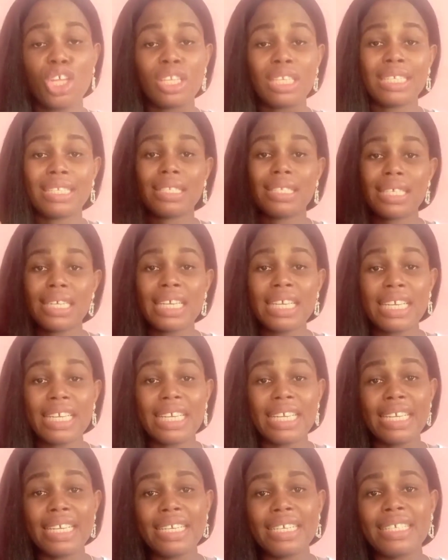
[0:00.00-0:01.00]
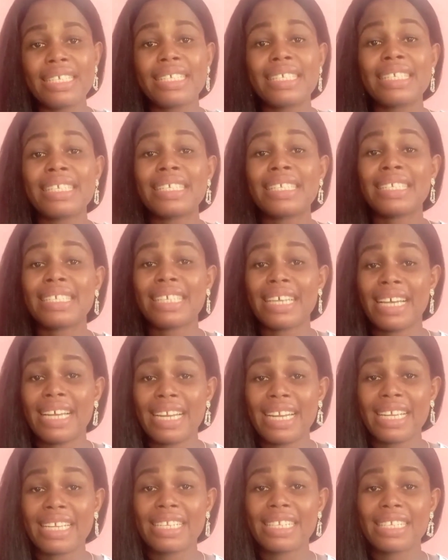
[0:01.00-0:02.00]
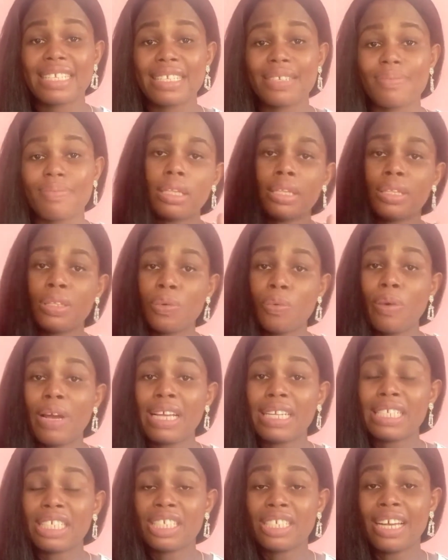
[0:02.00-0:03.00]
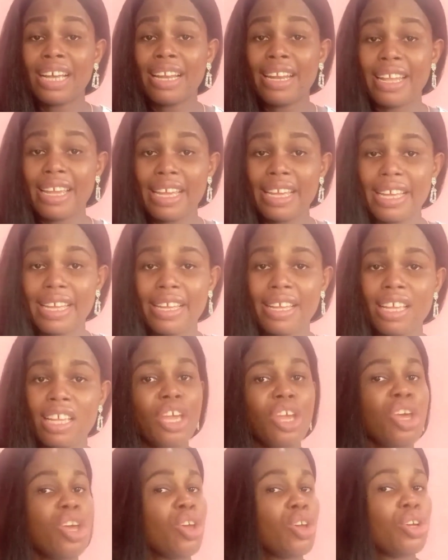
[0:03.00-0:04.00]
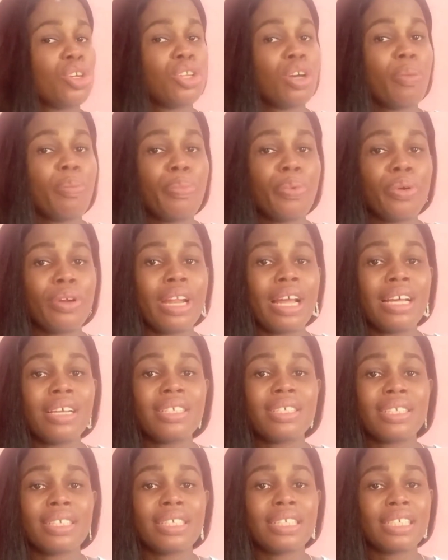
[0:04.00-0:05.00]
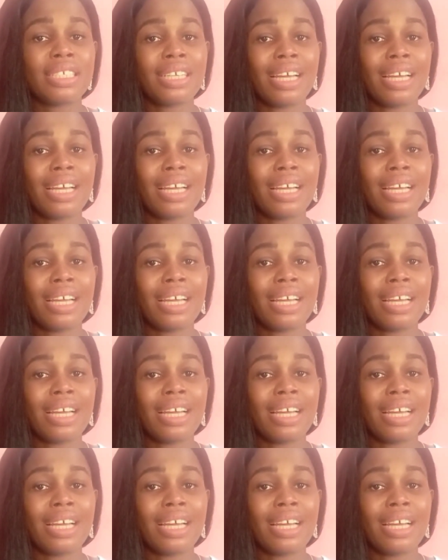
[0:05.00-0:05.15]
The T is silent. The word chalet, you don't pronounce it